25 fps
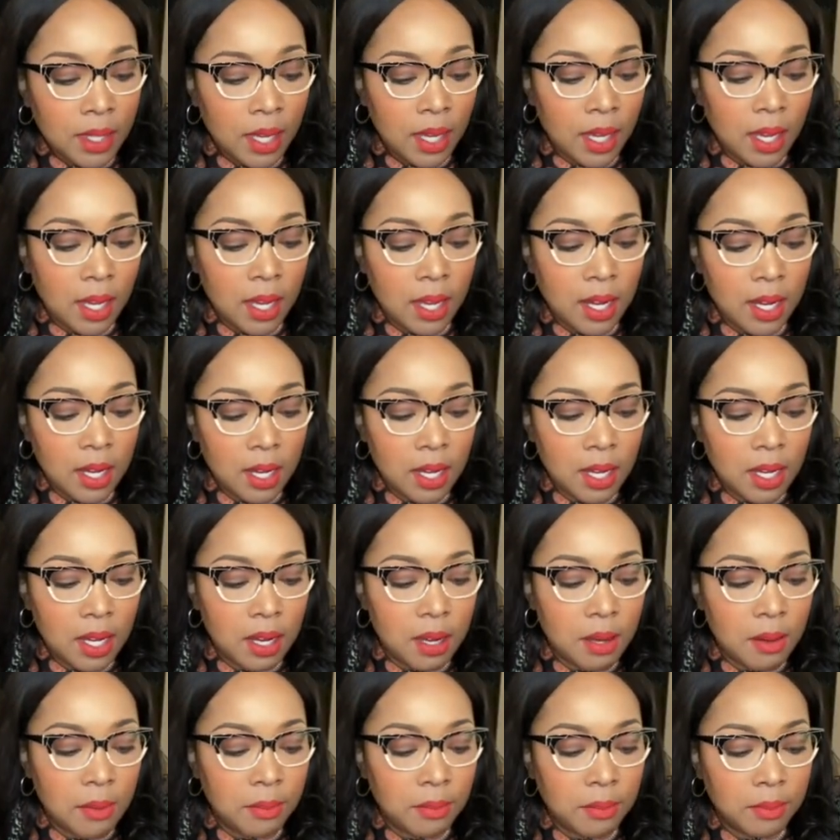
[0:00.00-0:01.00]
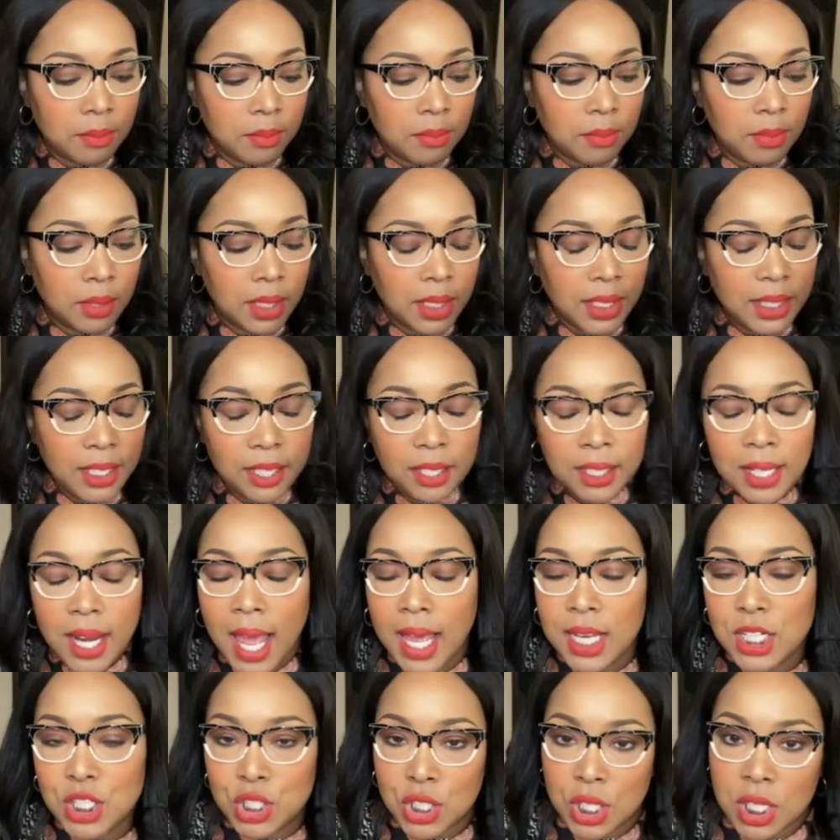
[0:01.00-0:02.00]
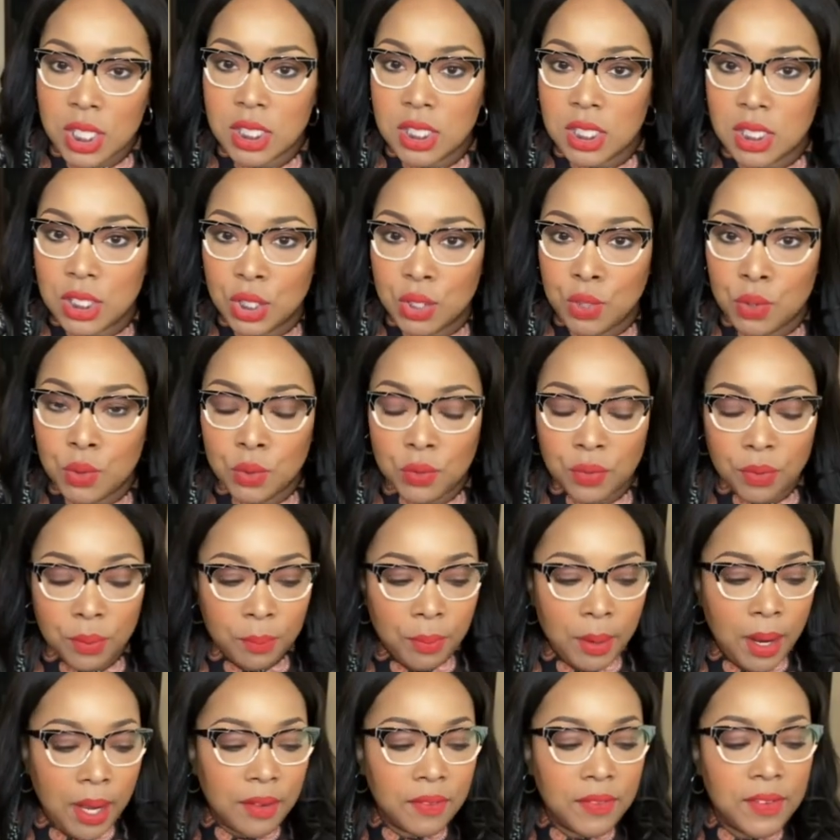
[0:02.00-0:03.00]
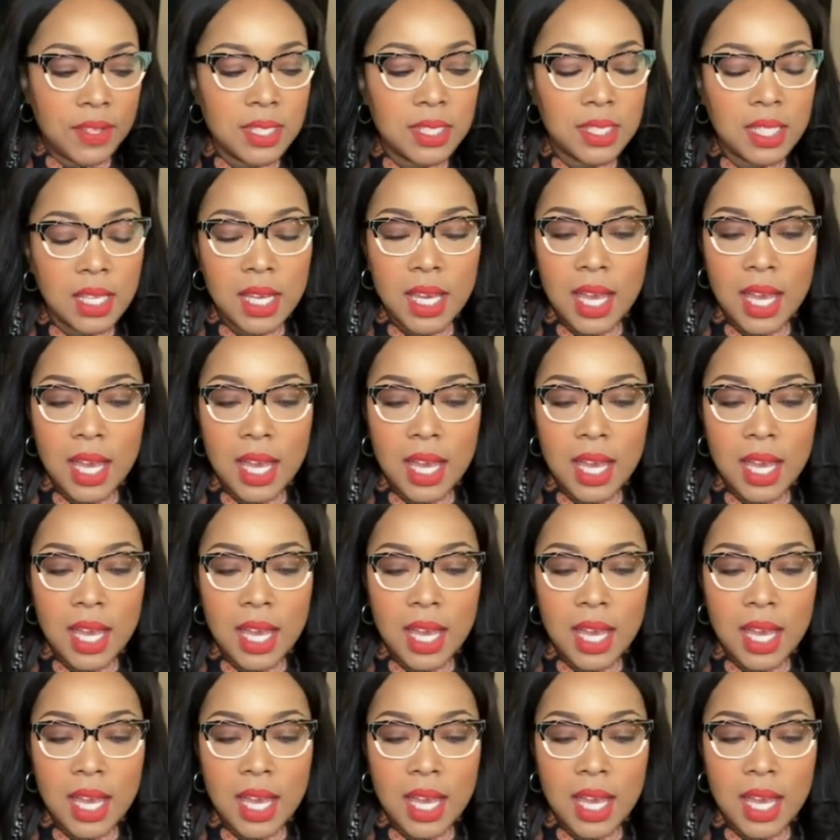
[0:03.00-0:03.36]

They're not just used for breakfast.